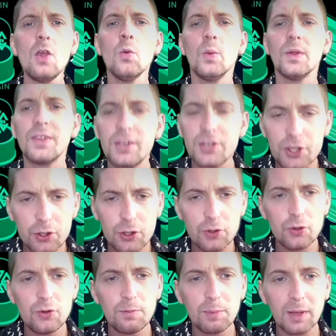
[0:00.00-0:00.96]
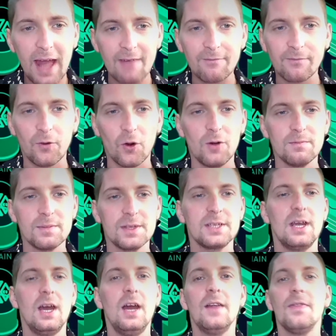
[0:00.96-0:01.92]
with two platforms
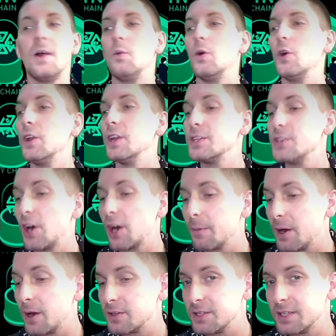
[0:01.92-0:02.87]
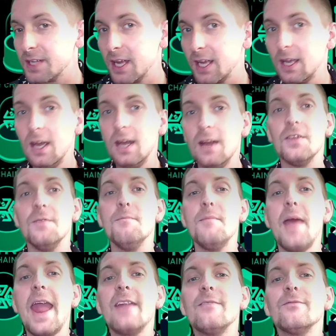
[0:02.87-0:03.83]
that we're going to talk about today. The
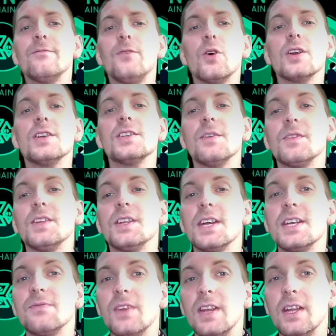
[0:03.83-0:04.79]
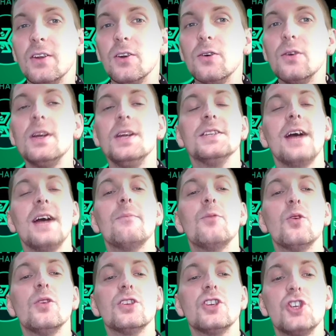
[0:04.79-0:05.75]
main focus of today's video is I'm
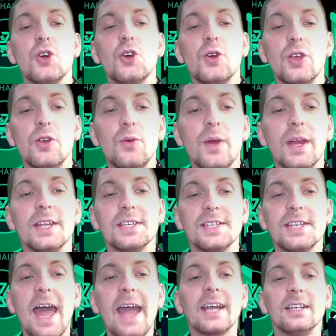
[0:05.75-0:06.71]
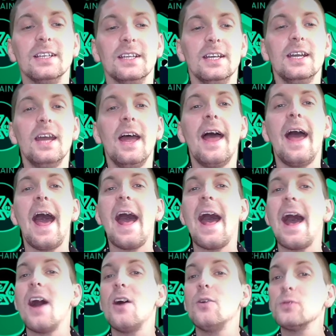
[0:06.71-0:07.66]
going to show you exactly
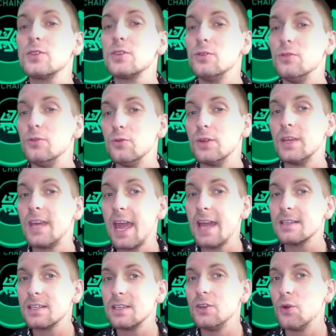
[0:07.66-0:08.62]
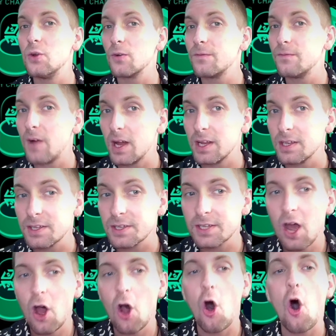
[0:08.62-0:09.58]
how to get your funds
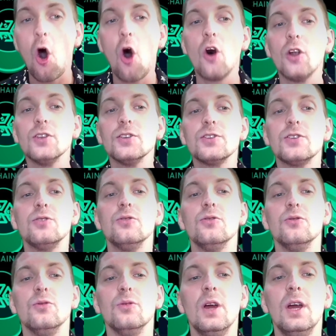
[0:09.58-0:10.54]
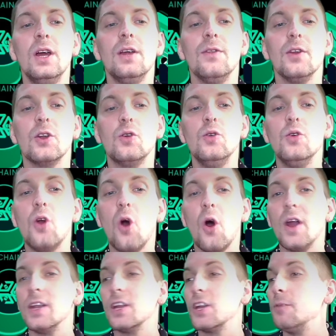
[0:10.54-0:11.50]
onto the
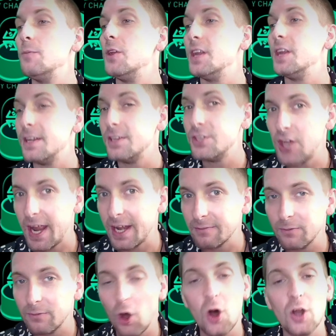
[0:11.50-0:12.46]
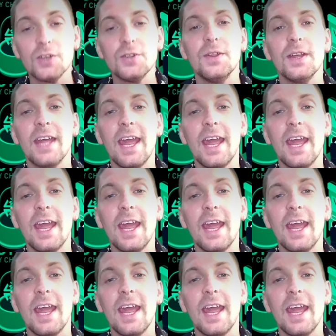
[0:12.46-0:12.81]
KuCoin Community Chain, onto the